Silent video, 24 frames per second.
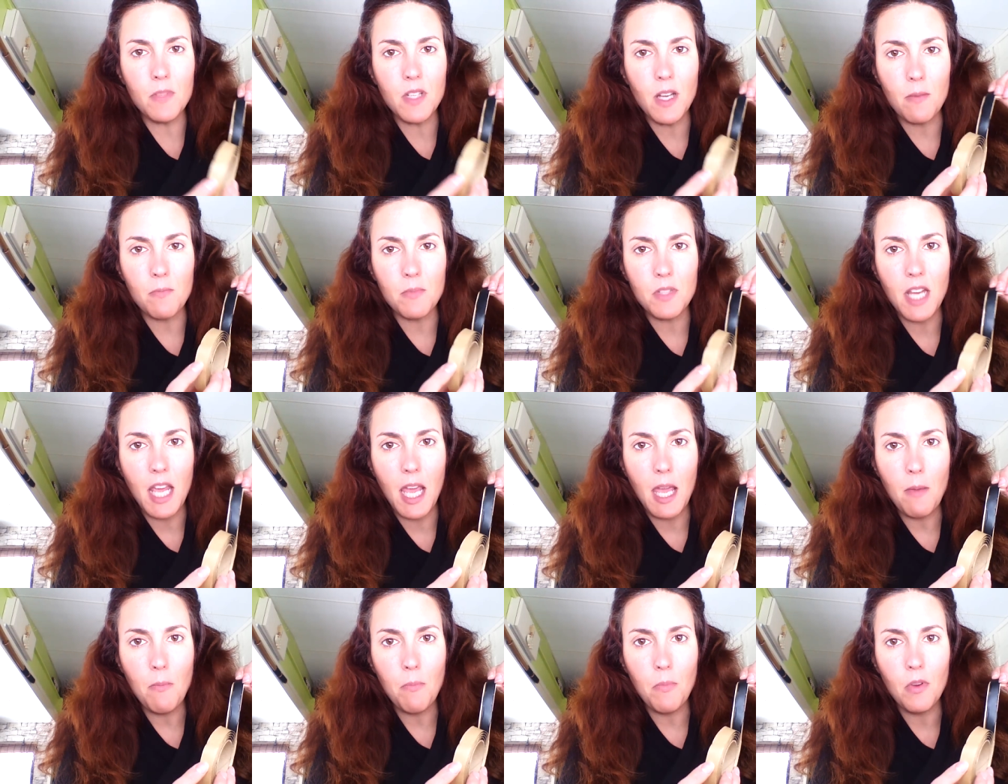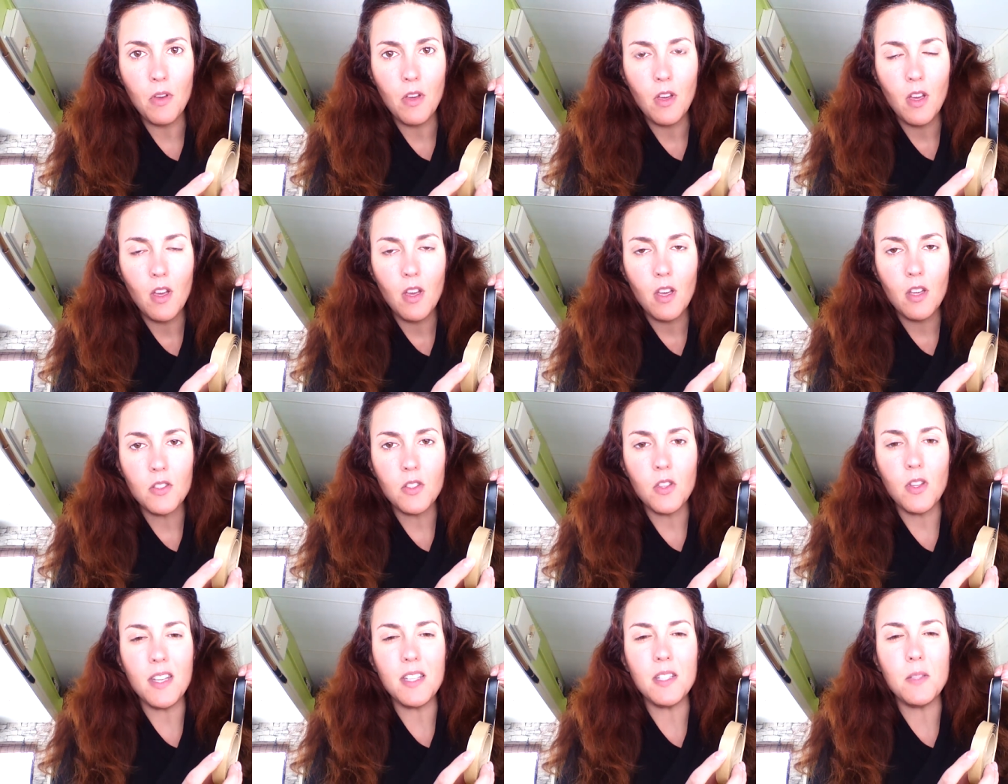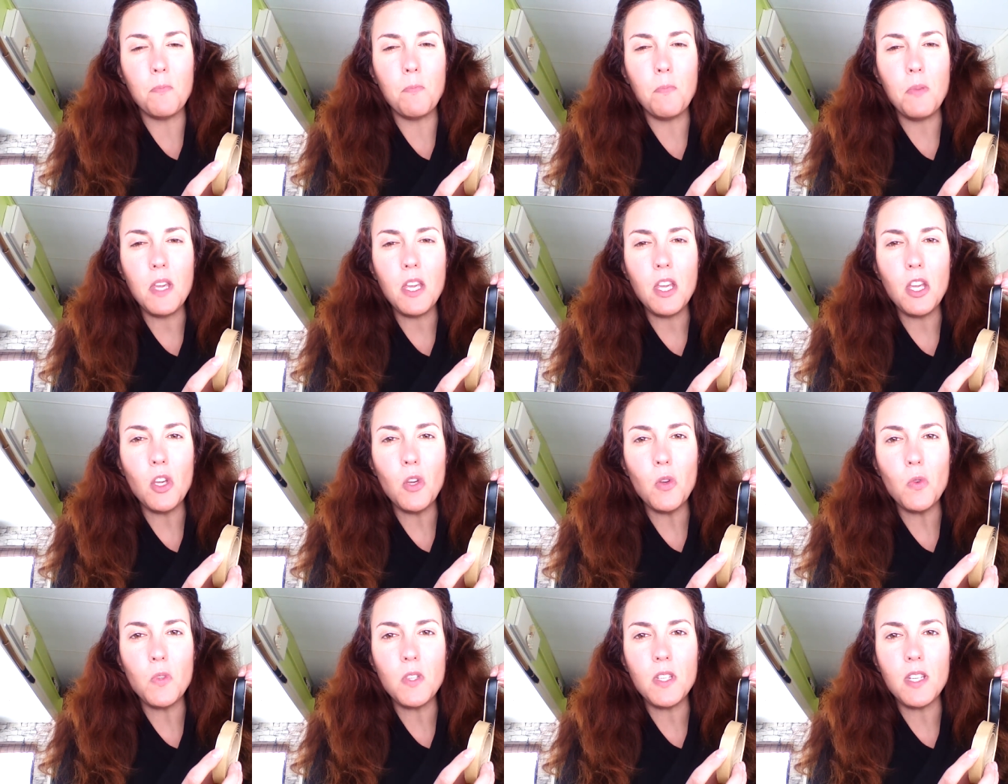Dum tape. So that's
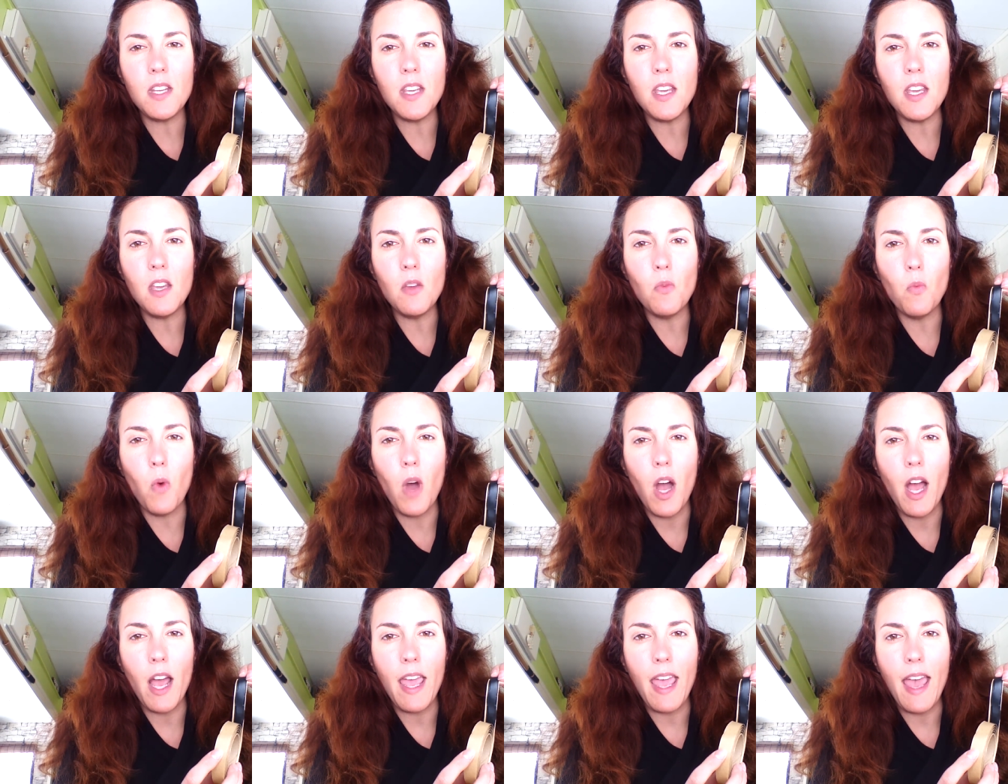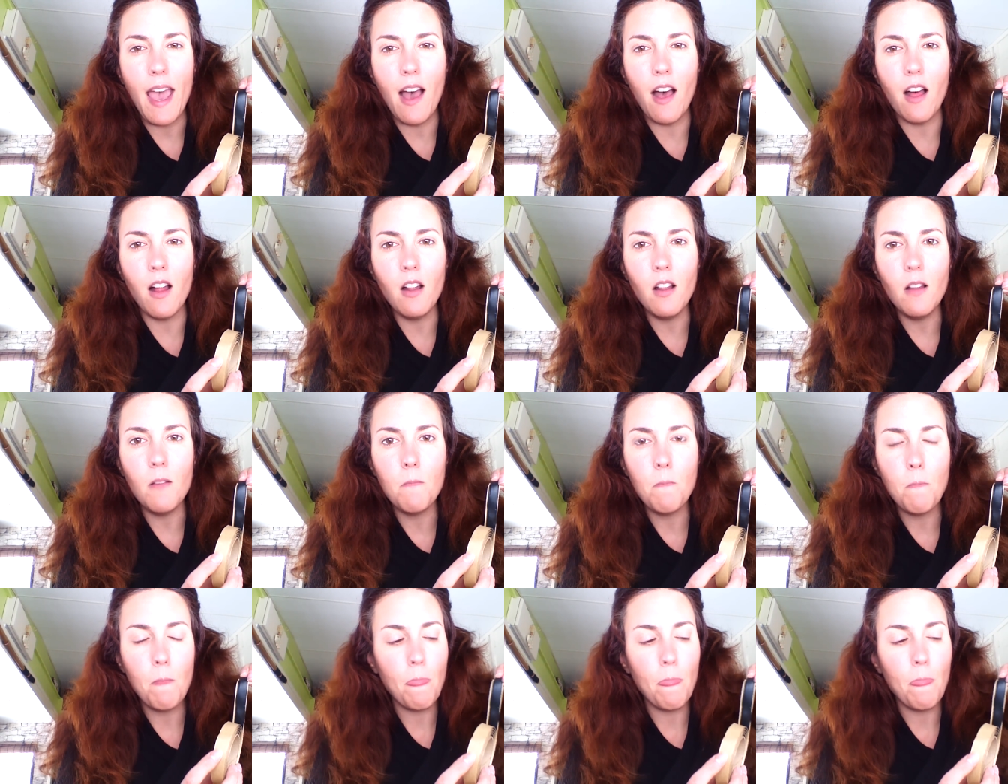B-U-T-Y-L.